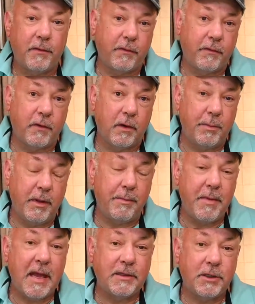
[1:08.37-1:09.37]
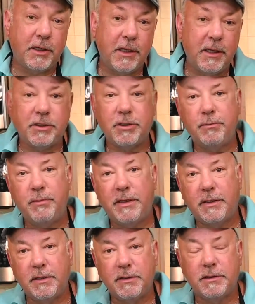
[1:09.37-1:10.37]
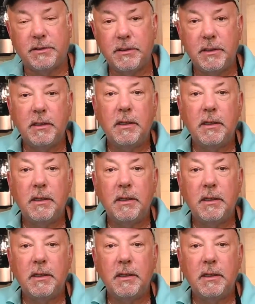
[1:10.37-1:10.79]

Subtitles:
This is going to be a magic kitchen because